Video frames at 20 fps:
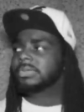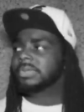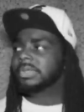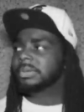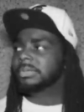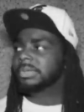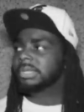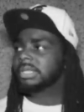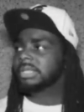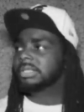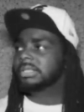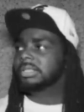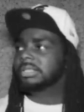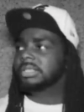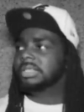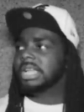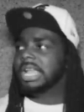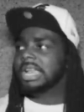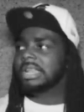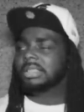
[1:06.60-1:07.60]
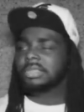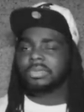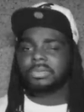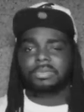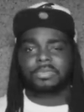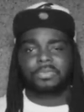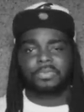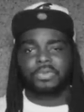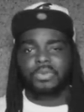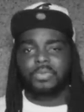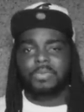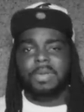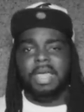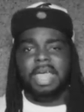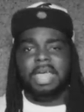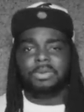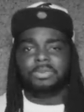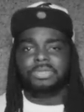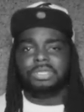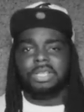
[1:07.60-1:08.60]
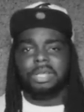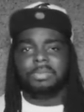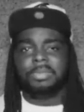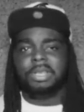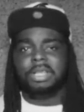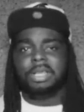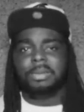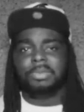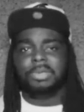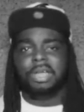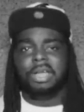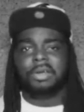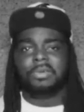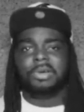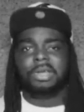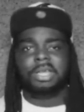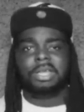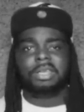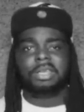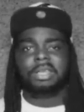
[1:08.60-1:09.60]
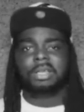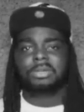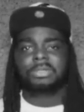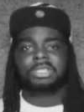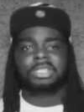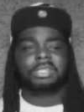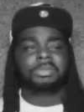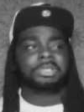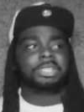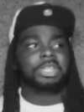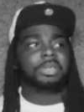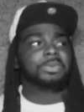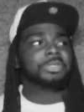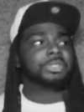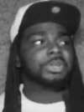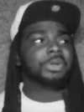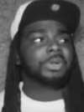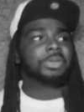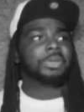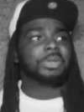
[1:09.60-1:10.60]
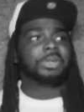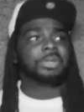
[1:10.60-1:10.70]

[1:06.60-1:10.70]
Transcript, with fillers: feel me? We got a few battles coming up, you already know. Jerski, what's going